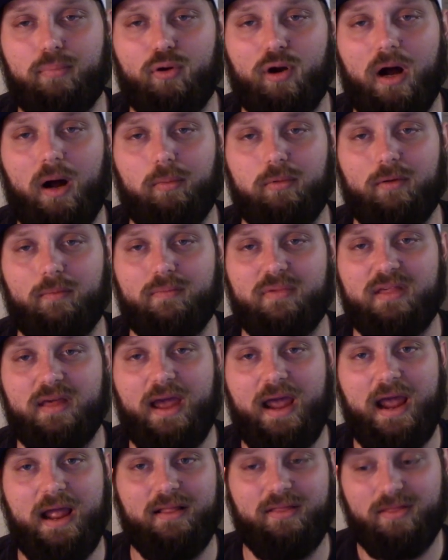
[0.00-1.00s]
problems,
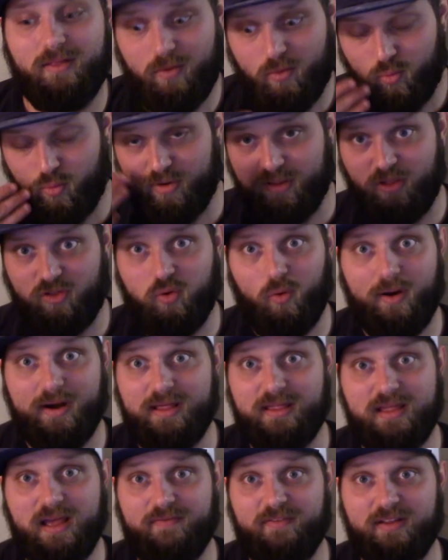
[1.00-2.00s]
and with the
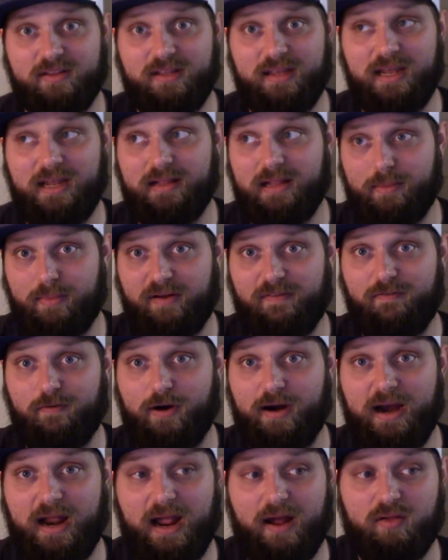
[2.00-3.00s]
2017 that my
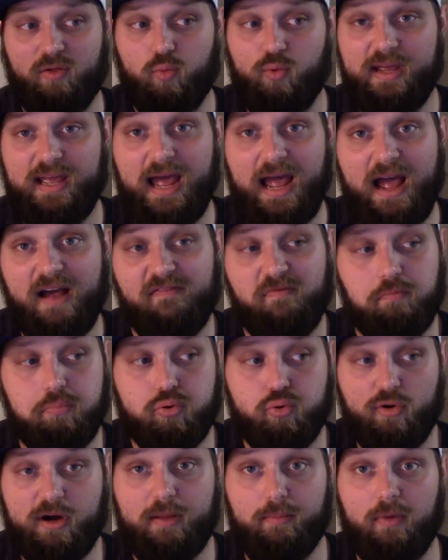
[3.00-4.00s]
friend has, we have
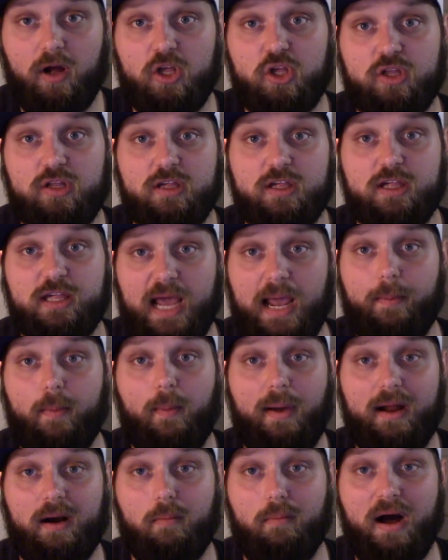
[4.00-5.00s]
pretty much the same
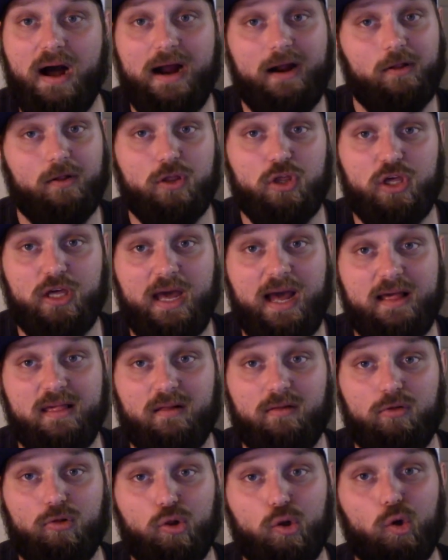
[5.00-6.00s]
amount of mileage. He has a
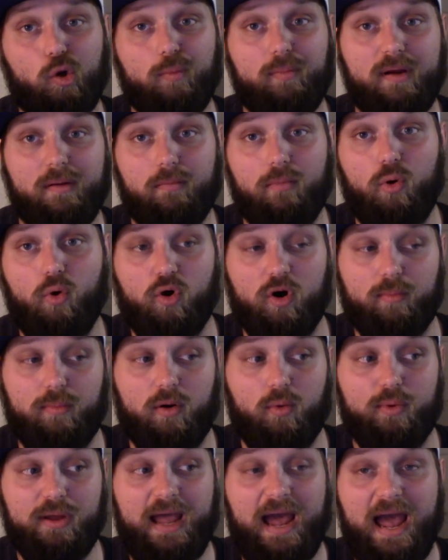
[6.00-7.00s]
little bit more,
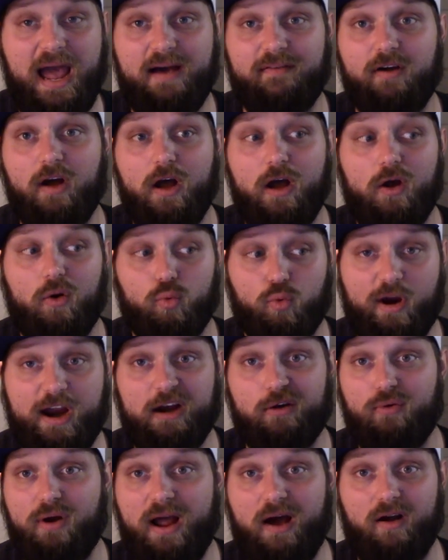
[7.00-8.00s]
but we have right
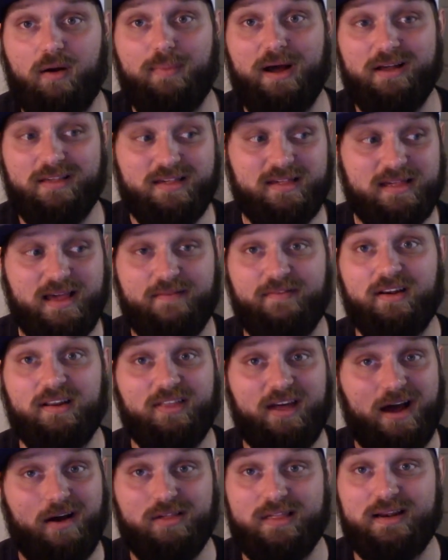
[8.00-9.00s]
around about
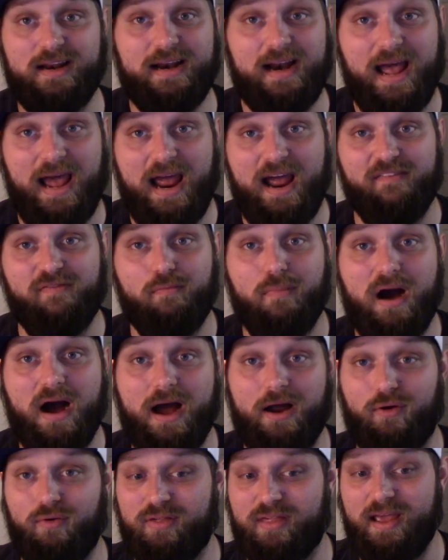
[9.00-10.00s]
7,000 and a half
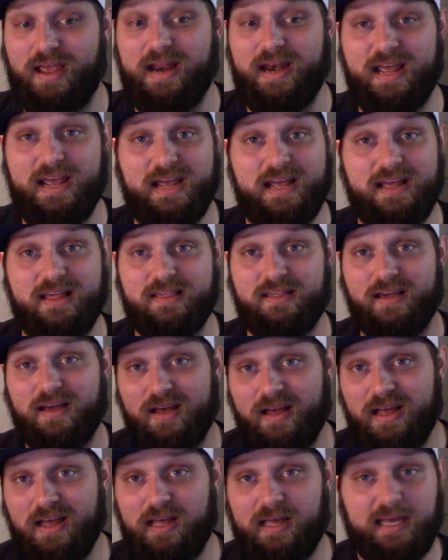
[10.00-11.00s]
miles, and his
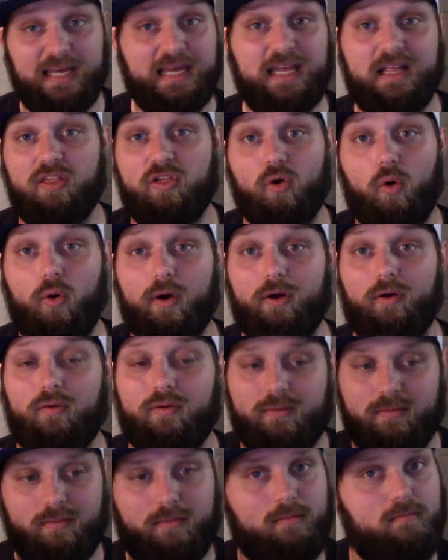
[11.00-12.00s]
eats oil,
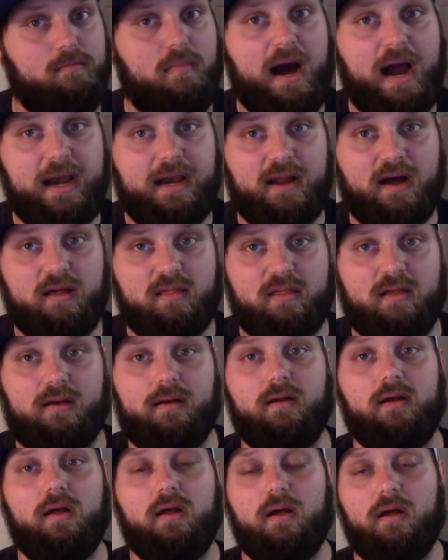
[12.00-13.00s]
mine
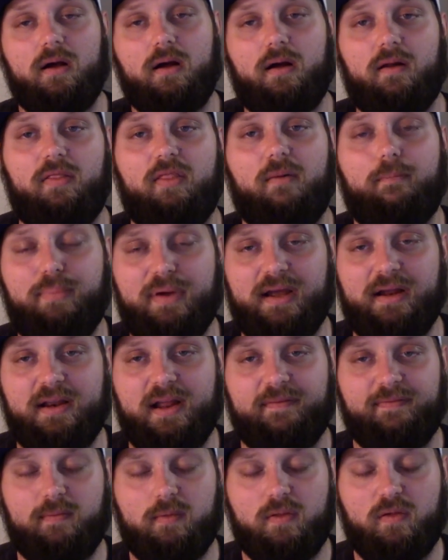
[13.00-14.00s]
doesn't. The big
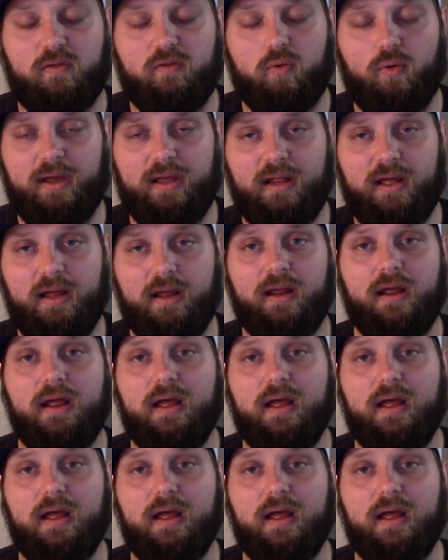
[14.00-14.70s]
difference between it,